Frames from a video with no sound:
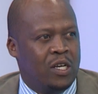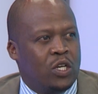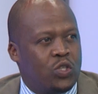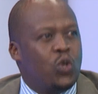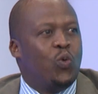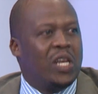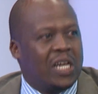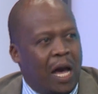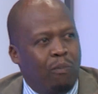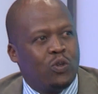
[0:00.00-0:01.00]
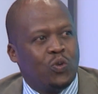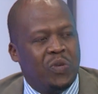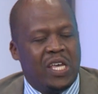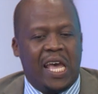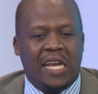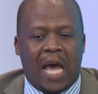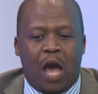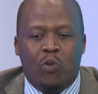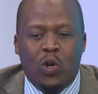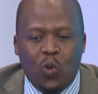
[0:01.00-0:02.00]
So you will come to me and I
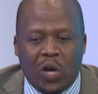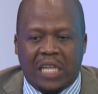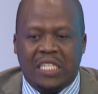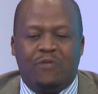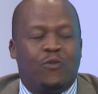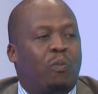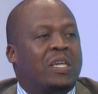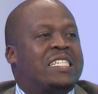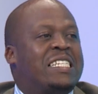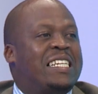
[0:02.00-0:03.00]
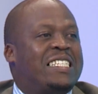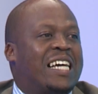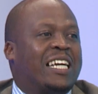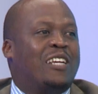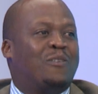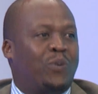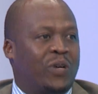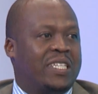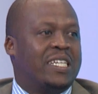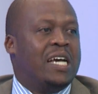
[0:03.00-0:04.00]
will look at it from a straight jacket
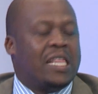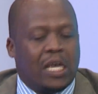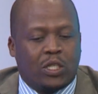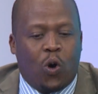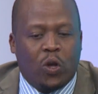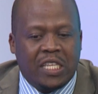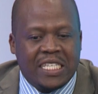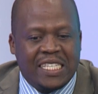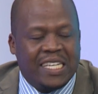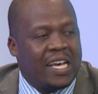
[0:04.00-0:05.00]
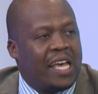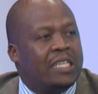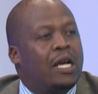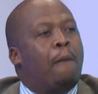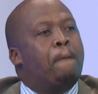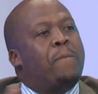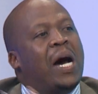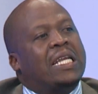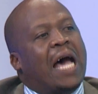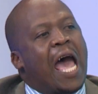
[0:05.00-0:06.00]
point that, oh, this thing,
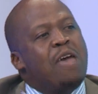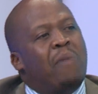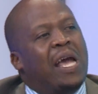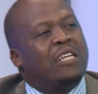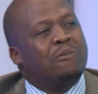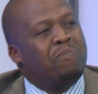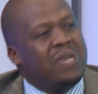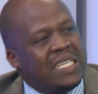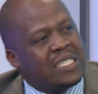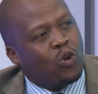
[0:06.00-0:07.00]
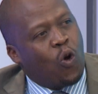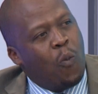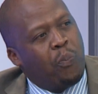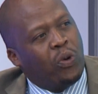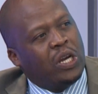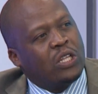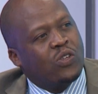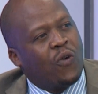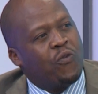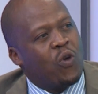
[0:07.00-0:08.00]
but I might miss components
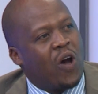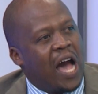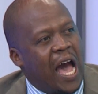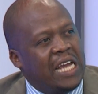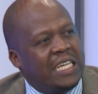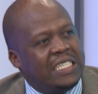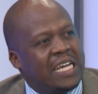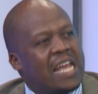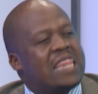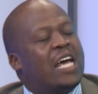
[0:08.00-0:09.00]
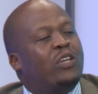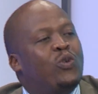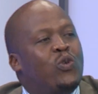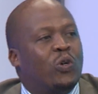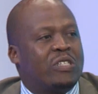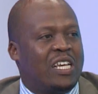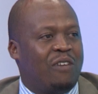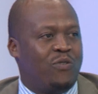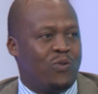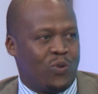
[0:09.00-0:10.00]
of your idea that you yourself,
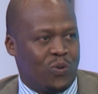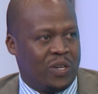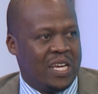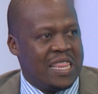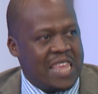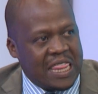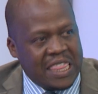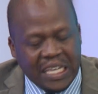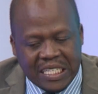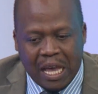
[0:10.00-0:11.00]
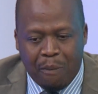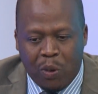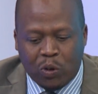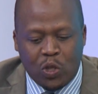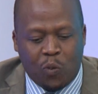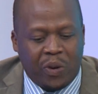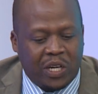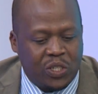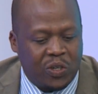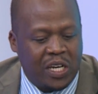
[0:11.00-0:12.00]
you know. There are things about the
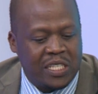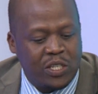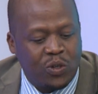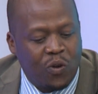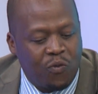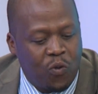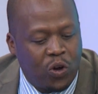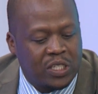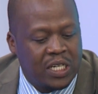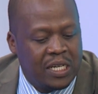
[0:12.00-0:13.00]
operationalization of what